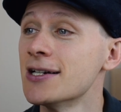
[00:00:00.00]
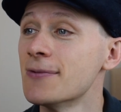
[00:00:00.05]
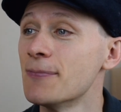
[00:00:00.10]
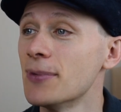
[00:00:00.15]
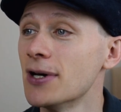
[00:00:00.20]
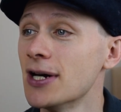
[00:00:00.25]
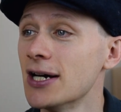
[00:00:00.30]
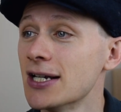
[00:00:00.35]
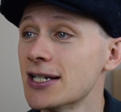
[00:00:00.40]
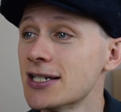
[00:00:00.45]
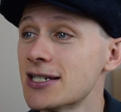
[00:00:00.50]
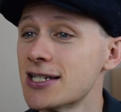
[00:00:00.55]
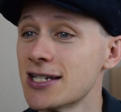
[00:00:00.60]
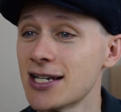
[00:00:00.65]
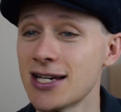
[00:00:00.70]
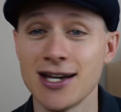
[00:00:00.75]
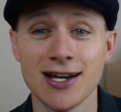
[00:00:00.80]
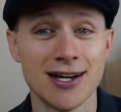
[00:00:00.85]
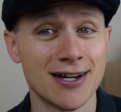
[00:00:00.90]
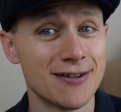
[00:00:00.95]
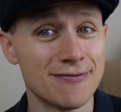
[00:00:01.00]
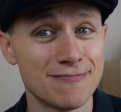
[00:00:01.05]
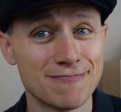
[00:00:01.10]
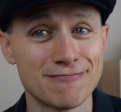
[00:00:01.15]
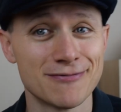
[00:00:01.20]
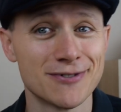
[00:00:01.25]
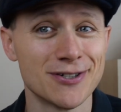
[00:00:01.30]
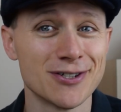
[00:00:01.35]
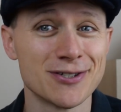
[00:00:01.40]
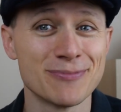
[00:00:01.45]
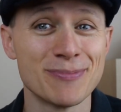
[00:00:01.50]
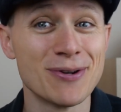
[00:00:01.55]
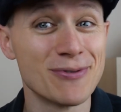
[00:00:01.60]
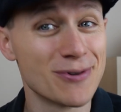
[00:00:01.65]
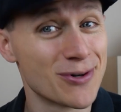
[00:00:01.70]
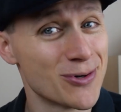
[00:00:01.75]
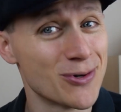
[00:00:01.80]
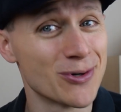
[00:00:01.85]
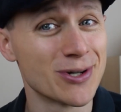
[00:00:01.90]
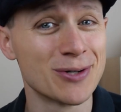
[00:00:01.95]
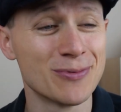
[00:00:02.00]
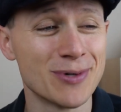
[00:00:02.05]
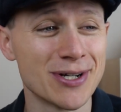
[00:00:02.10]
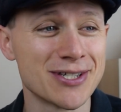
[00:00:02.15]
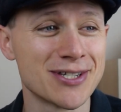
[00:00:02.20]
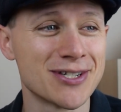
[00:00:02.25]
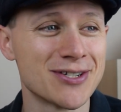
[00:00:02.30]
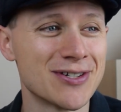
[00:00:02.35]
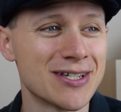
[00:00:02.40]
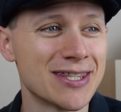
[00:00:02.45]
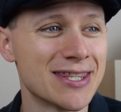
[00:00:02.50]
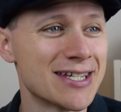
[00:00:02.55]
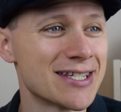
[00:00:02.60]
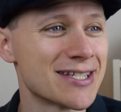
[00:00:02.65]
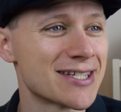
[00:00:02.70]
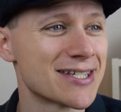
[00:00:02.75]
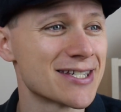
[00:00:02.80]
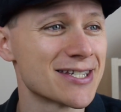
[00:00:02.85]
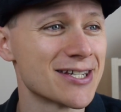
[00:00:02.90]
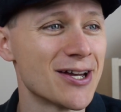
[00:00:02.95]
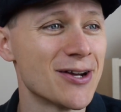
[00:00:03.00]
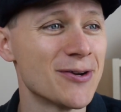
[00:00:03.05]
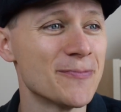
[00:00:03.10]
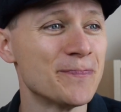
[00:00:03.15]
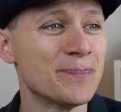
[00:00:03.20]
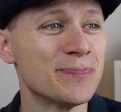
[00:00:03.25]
but I've got to be recording whilst doing this. So